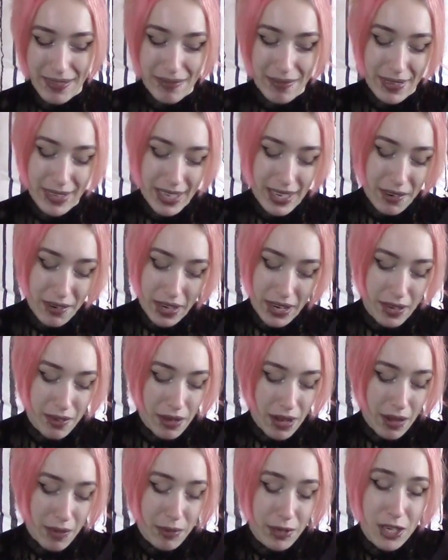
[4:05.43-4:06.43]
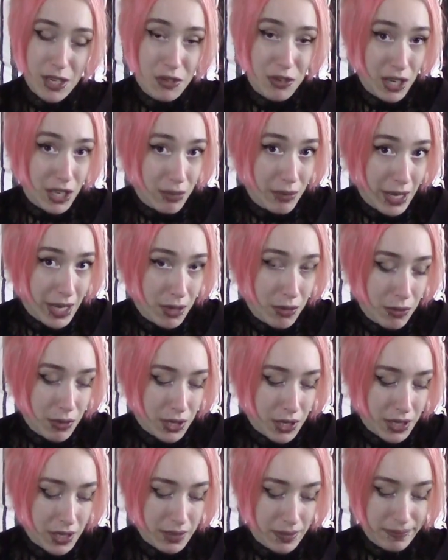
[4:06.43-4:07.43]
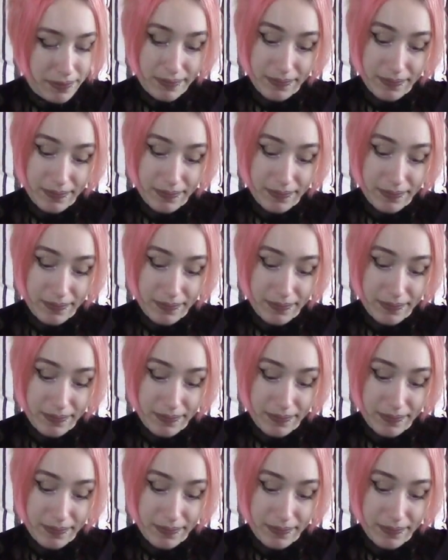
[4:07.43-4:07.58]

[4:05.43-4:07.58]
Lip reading: But okay, I'm gonna try to make it work.